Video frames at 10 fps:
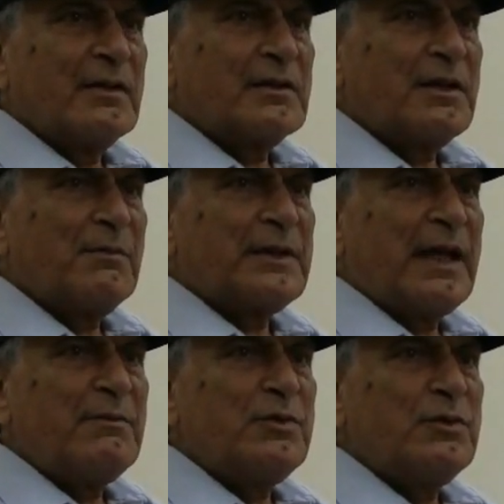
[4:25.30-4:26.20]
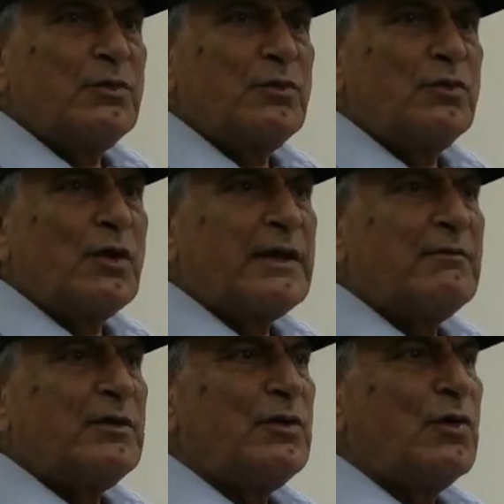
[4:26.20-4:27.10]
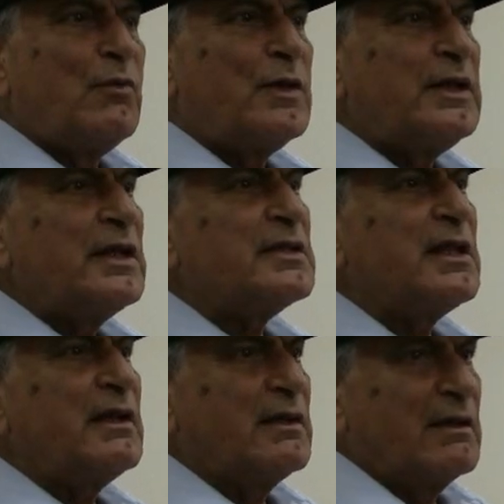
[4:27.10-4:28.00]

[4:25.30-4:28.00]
sometimes you do not even know what he has said.